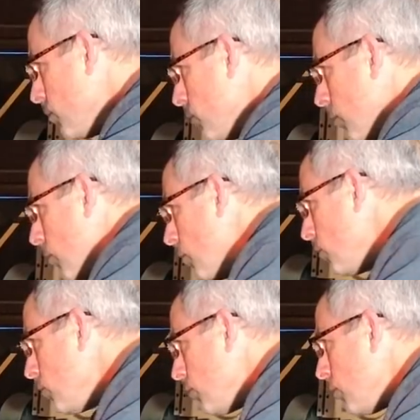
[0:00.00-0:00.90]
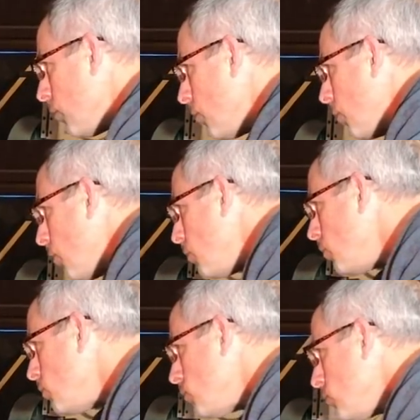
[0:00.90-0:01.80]
degrees, I'll
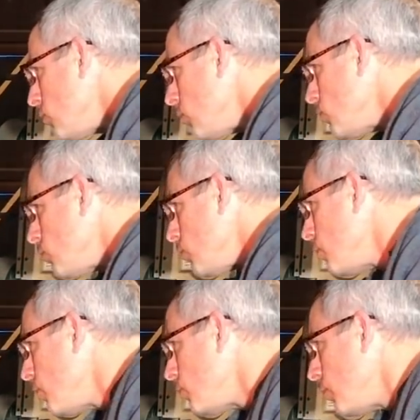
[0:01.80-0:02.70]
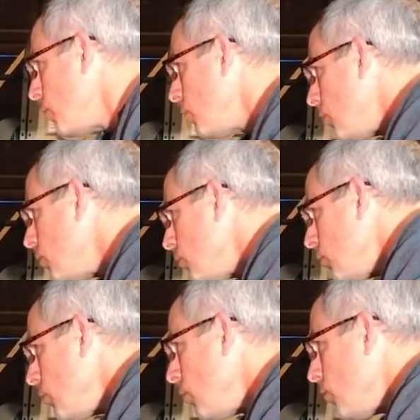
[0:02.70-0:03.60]
squash it in my hydraulic press.
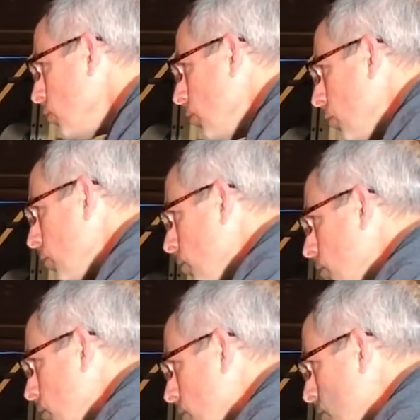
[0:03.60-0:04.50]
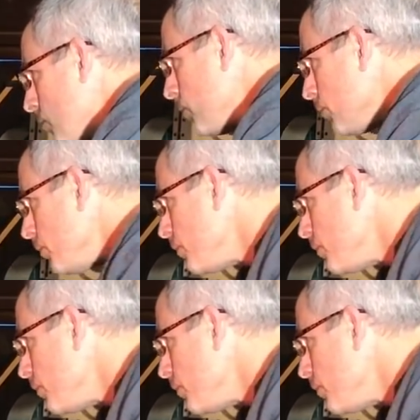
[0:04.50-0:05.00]
In a perfect world, I'd